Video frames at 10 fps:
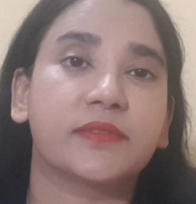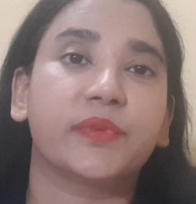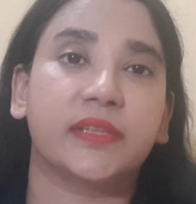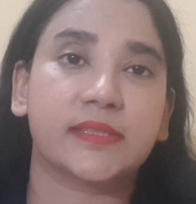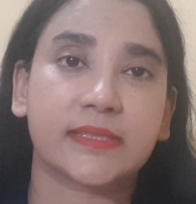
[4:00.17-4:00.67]

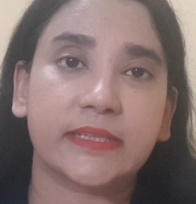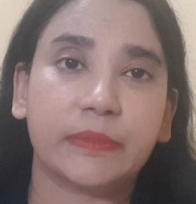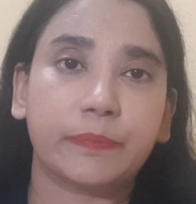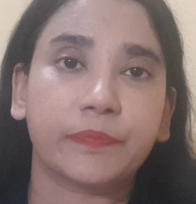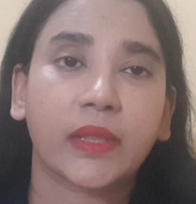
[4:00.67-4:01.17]
away the
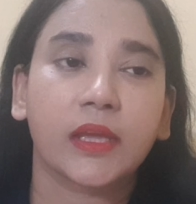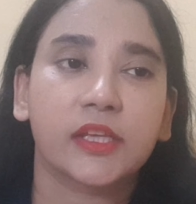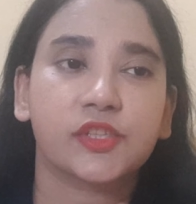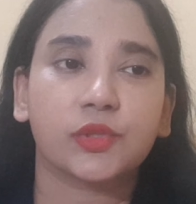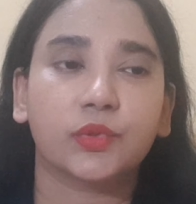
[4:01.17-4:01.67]
sleep.
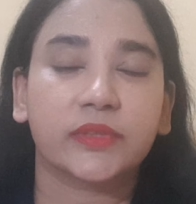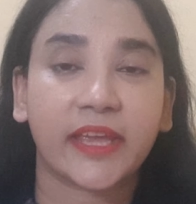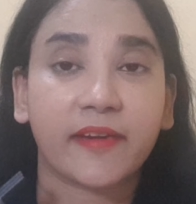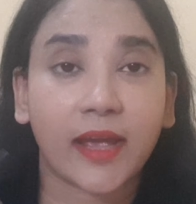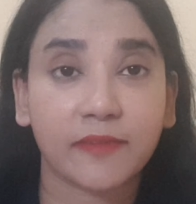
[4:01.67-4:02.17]
So,
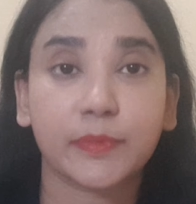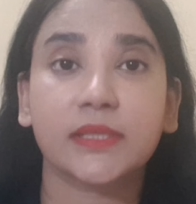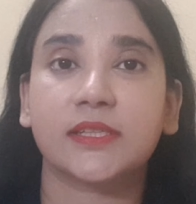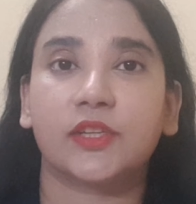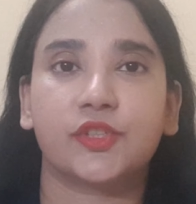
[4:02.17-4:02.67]
there have
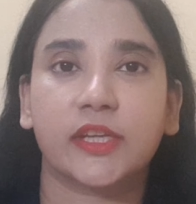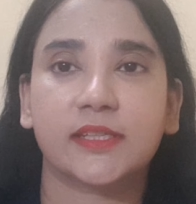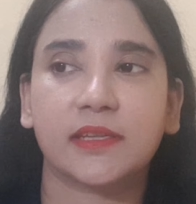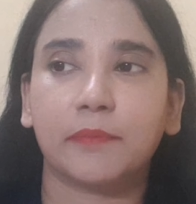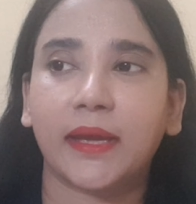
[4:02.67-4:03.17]
been such
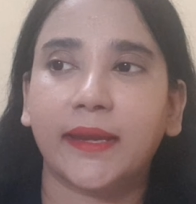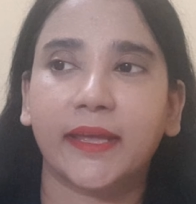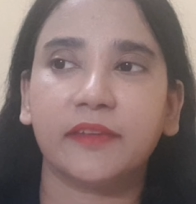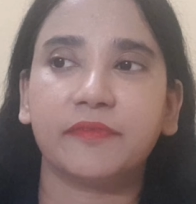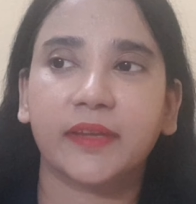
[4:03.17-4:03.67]
days in my
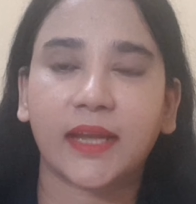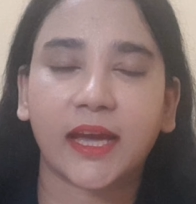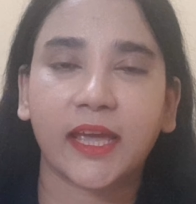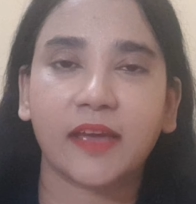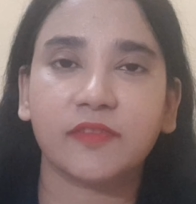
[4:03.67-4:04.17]
life when
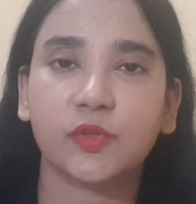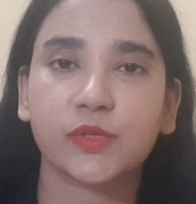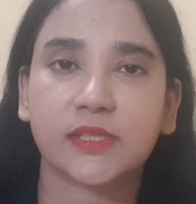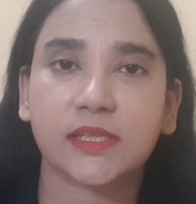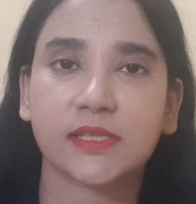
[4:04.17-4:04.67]
I have
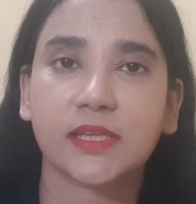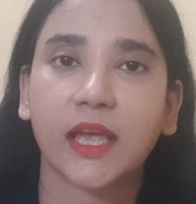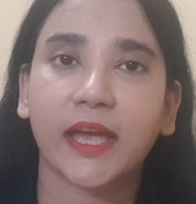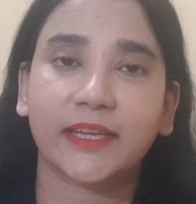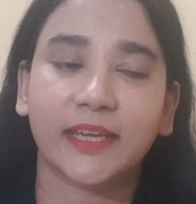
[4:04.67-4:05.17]
used this
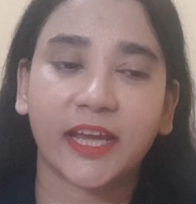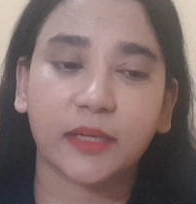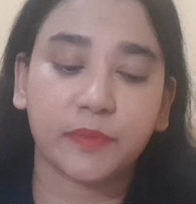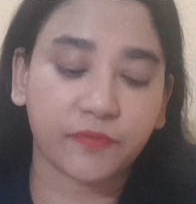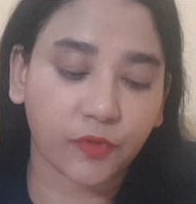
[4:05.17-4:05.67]
at
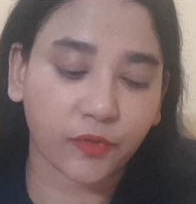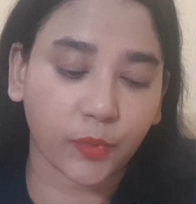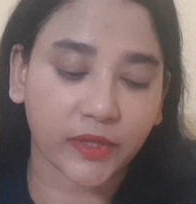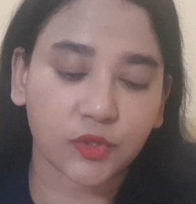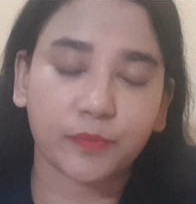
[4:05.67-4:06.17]
night before
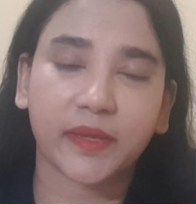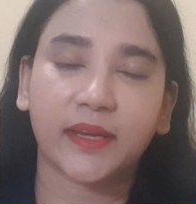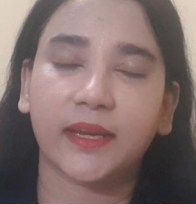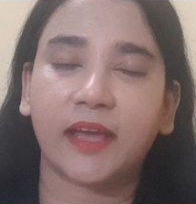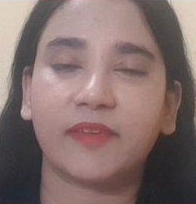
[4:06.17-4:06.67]
going to
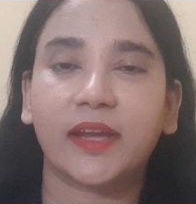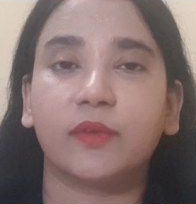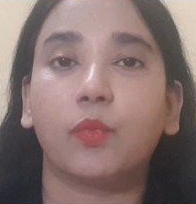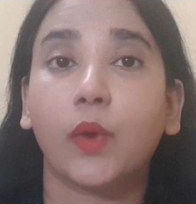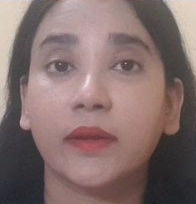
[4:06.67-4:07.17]
bed and I've had
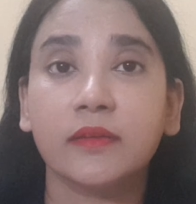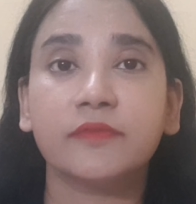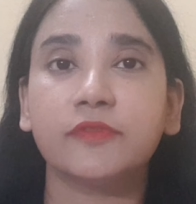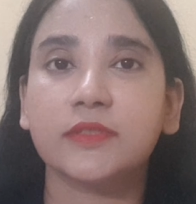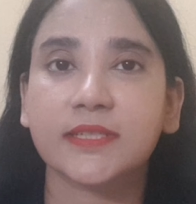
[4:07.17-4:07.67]
a
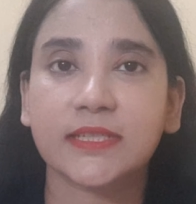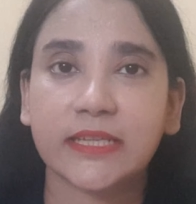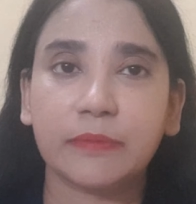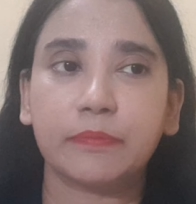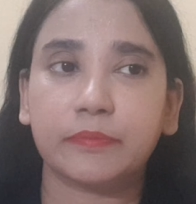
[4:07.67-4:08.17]
wonderful
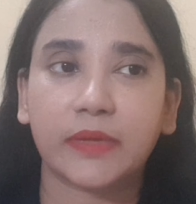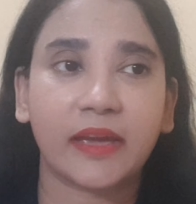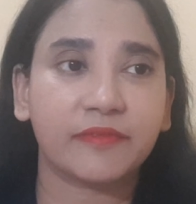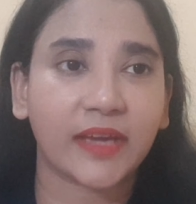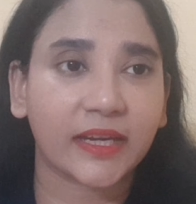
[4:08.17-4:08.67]
sleep.
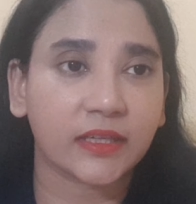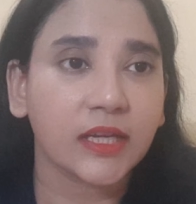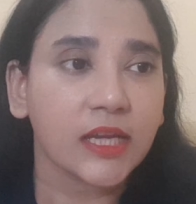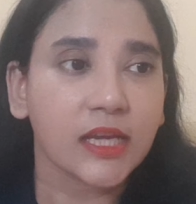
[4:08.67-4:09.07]
I've had a